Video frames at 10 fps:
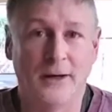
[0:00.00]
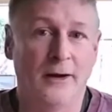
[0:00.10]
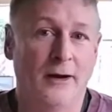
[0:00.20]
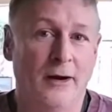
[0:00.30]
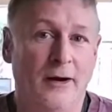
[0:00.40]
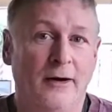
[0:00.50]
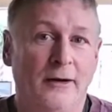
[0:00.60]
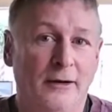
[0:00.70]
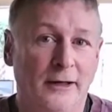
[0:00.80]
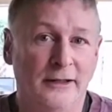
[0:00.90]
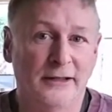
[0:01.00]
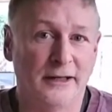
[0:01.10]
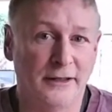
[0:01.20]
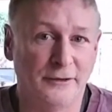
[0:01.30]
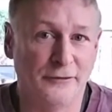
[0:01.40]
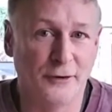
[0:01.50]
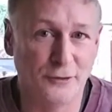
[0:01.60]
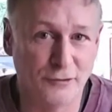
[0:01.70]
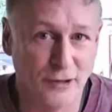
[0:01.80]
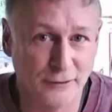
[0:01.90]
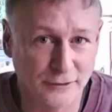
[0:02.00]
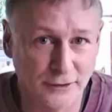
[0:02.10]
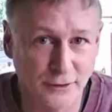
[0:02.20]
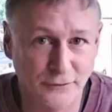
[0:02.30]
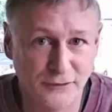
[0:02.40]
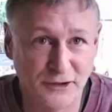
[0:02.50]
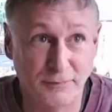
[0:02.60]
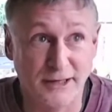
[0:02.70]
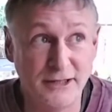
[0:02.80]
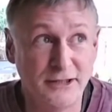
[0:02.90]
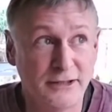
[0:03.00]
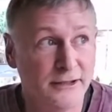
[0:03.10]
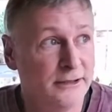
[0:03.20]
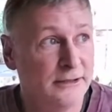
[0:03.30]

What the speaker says: I like taking photographs of space,